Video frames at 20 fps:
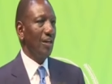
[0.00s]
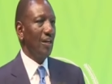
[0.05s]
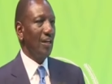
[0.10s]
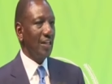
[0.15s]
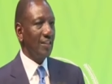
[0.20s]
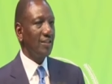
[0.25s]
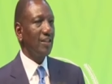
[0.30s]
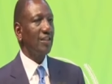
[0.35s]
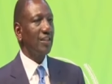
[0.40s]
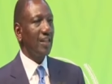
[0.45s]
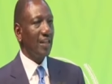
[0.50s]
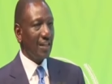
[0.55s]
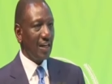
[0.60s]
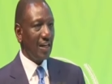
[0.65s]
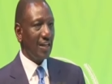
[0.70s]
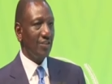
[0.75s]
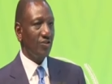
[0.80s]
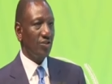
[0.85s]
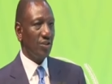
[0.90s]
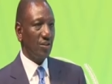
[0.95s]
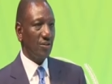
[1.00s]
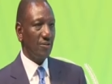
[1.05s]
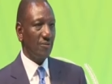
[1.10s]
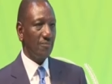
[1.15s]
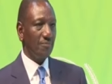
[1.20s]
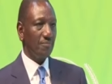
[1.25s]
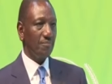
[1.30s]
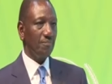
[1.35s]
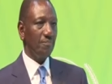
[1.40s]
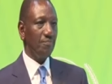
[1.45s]
It is encouraging
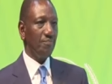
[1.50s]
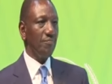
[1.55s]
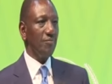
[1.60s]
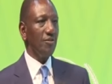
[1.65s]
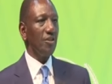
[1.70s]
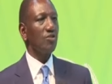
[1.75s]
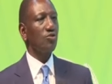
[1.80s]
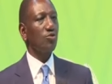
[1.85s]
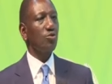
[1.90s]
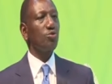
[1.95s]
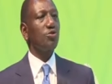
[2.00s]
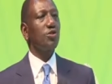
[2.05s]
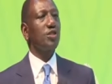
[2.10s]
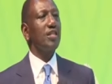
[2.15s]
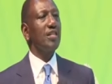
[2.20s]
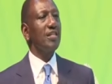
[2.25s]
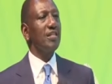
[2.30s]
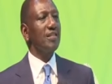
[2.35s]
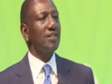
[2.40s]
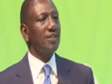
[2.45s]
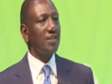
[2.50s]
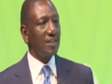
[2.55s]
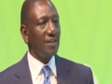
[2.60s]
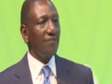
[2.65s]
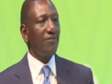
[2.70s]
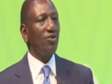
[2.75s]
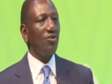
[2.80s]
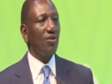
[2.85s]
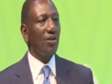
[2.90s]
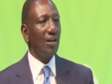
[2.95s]
to see
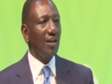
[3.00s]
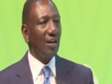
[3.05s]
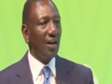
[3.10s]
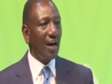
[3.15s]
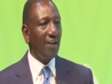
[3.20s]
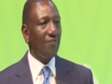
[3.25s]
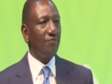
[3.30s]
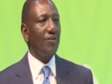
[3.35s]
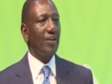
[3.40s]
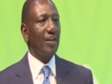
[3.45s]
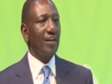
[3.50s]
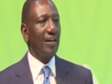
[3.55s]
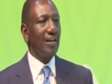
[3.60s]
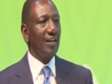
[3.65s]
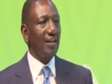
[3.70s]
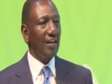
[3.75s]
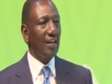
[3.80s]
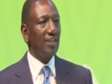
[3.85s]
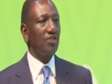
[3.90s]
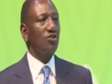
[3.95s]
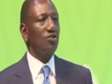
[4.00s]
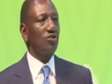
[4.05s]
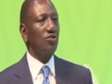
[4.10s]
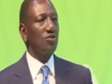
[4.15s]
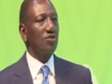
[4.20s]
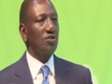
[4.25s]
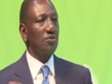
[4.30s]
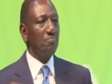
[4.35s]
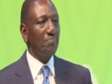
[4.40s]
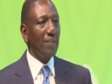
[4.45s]
several African
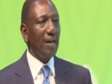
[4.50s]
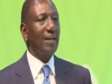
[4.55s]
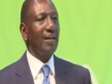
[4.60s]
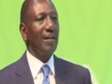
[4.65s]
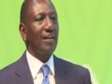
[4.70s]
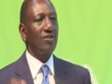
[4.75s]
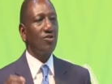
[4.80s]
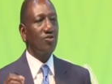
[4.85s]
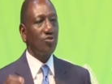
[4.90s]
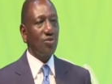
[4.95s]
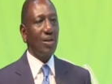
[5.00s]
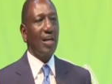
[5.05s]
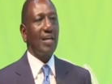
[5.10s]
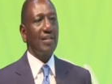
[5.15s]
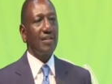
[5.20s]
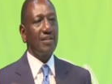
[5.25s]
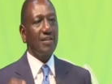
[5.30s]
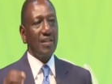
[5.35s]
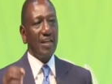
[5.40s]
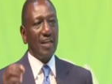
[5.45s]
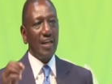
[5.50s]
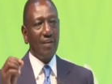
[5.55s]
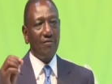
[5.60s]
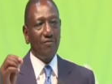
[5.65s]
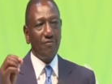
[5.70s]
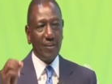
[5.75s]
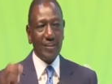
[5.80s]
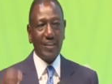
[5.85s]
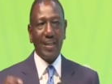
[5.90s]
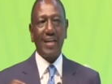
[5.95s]
nations making strides in
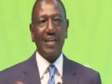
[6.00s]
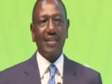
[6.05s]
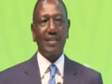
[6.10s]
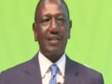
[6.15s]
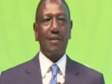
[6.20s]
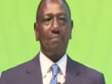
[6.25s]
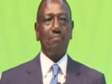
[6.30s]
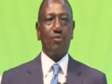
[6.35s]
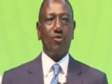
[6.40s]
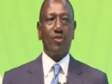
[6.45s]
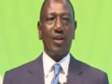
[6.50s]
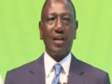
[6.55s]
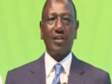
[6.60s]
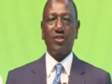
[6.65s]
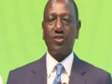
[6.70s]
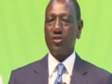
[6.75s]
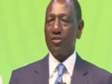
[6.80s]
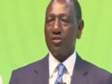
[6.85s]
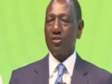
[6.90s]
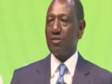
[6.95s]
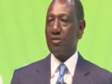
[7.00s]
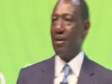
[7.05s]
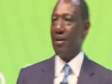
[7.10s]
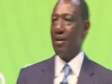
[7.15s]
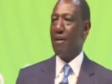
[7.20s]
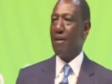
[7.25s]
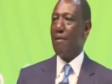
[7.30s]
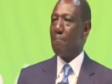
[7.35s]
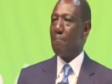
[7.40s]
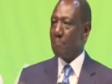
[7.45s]
fertilizer production,
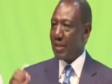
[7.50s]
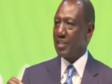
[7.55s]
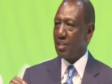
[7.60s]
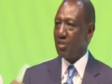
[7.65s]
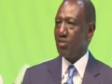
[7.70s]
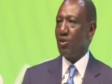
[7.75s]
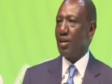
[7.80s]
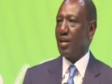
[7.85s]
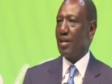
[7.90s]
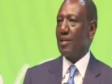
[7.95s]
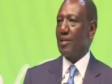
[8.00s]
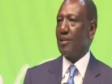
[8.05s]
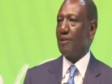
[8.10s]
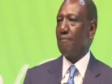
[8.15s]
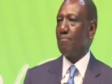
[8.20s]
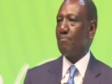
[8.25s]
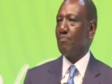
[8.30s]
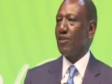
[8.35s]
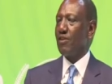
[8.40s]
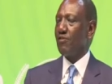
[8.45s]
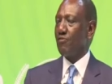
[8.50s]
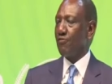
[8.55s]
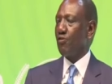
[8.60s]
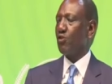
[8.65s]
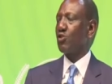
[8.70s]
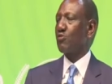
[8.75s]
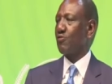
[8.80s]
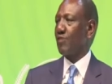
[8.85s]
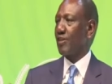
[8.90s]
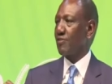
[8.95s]
particularly
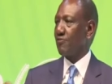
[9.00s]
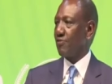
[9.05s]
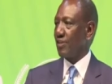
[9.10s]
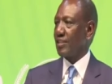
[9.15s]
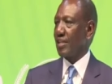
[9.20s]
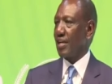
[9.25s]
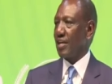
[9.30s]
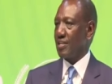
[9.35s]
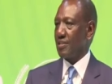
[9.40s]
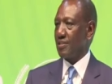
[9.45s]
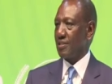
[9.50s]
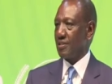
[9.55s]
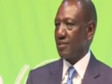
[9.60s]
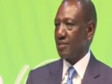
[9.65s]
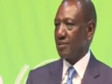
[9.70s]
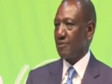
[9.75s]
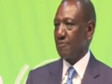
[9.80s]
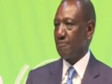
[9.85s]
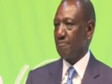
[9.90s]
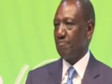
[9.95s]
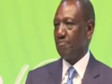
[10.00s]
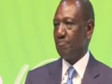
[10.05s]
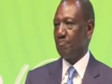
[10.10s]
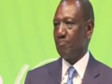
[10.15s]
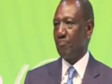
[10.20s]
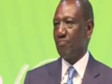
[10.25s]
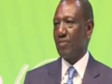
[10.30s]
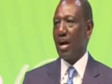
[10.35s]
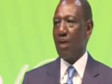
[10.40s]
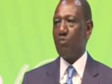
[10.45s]
phosphate fertilizers.
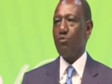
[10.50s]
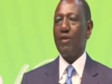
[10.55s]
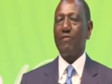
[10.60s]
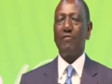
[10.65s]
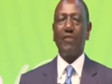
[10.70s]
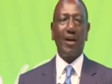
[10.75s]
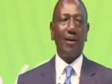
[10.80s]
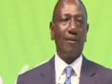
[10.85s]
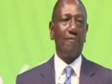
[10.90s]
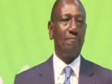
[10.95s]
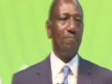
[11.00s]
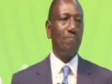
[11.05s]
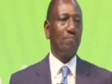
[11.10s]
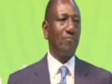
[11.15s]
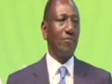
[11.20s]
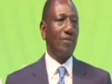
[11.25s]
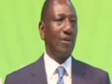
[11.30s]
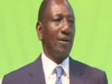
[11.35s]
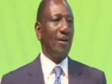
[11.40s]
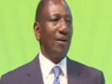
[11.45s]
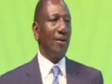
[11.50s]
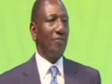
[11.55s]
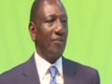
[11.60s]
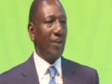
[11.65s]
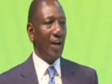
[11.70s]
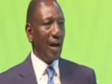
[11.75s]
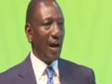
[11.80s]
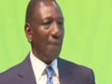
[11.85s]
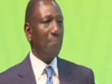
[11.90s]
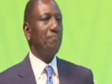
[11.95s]
However,
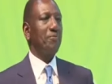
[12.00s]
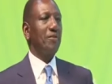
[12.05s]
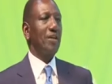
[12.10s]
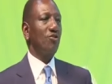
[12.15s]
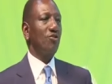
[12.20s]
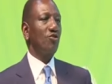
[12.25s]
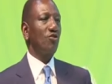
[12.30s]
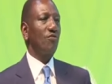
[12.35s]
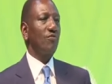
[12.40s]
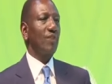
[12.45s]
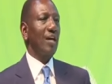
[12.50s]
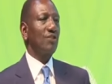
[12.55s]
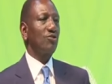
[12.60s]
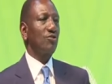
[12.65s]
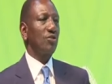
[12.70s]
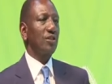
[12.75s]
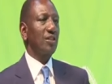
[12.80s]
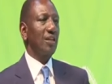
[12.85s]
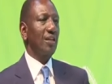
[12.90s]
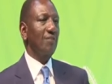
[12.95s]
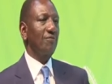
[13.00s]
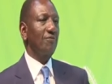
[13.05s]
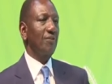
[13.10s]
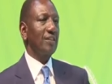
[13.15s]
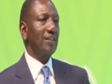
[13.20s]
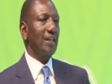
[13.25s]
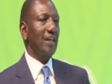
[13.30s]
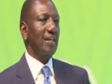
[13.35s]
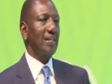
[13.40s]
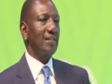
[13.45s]
the absence of nitrogen
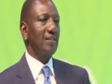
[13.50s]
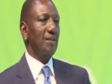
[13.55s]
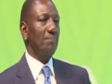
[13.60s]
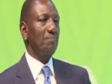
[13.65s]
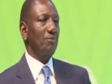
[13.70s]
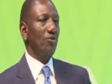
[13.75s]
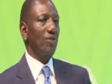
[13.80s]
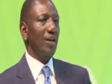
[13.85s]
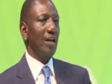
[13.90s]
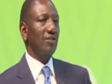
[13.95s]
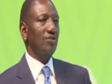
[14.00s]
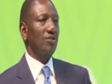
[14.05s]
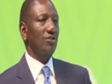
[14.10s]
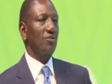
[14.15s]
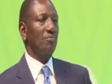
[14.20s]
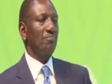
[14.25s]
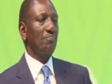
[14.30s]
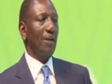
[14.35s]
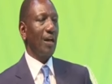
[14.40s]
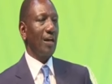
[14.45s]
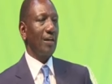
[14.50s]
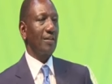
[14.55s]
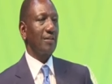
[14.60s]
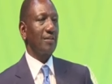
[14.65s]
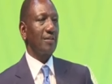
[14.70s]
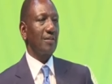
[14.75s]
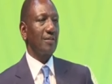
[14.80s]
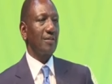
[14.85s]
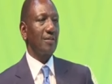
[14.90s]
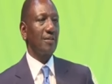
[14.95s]
fertilizer production
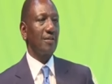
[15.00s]
plants